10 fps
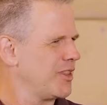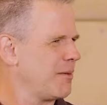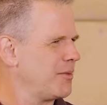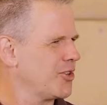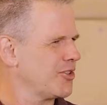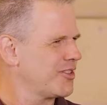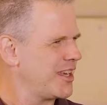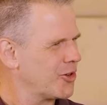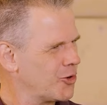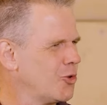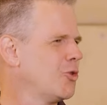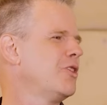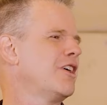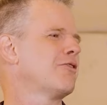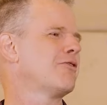do that because they're
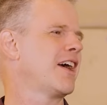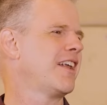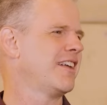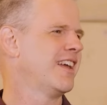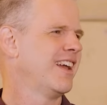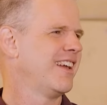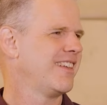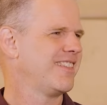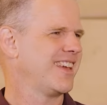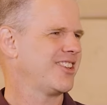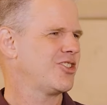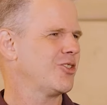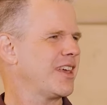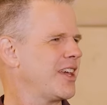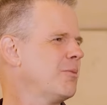cool, they're fun, and they're
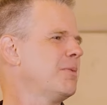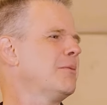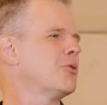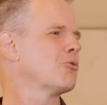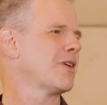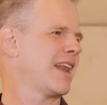chill. They help people